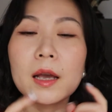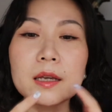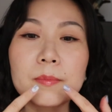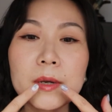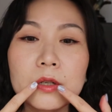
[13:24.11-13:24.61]

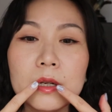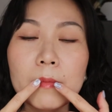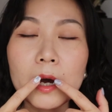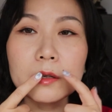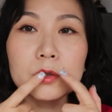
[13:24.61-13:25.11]
especially
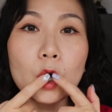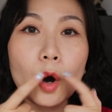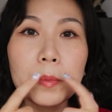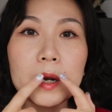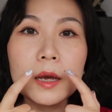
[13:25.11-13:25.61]
my
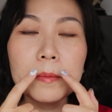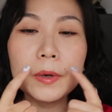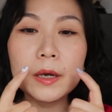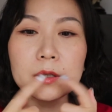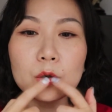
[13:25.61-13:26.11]
top
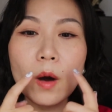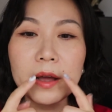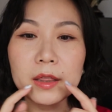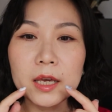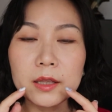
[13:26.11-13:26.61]
lip is
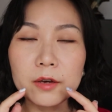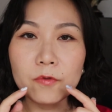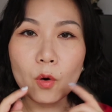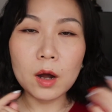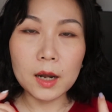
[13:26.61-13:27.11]
quite thin,
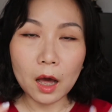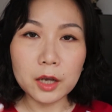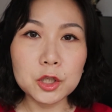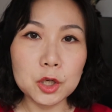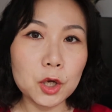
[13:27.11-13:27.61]
therefore I
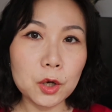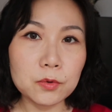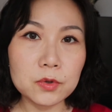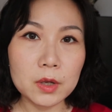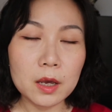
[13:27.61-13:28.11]
like to
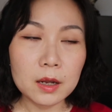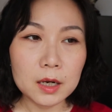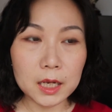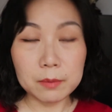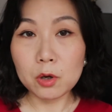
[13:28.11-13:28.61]
use
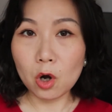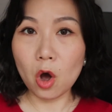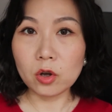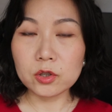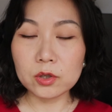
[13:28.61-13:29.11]
lip
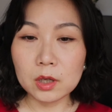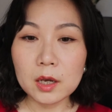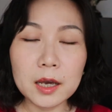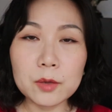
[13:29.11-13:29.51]
gloss.